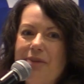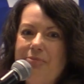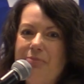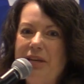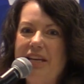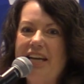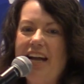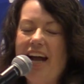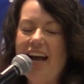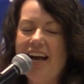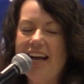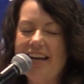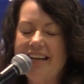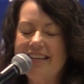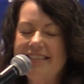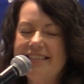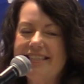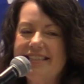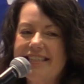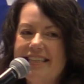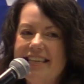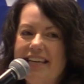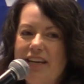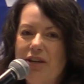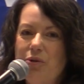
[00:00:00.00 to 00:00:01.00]

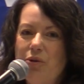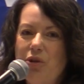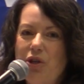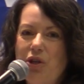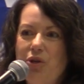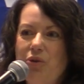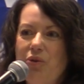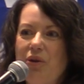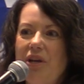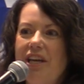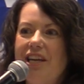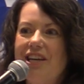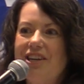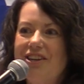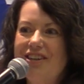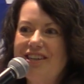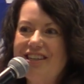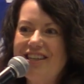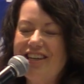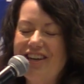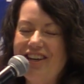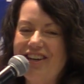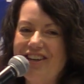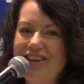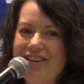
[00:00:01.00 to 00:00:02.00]
Because you hear
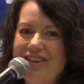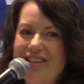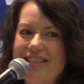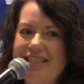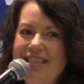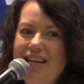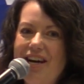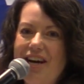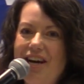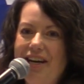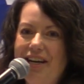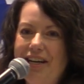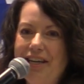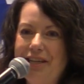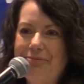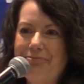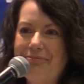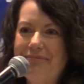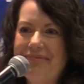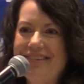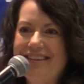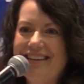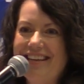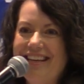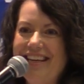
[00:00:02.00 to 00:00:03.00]
it all the
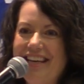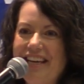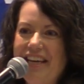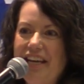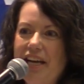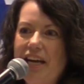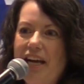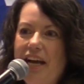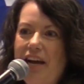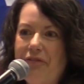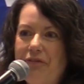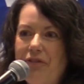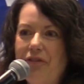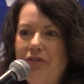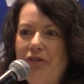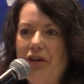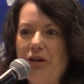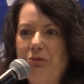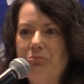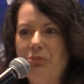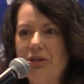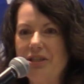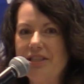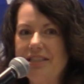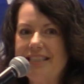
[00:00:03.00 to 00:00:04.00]
time.
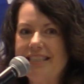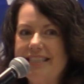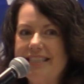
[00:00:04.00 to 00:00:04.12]
FFA built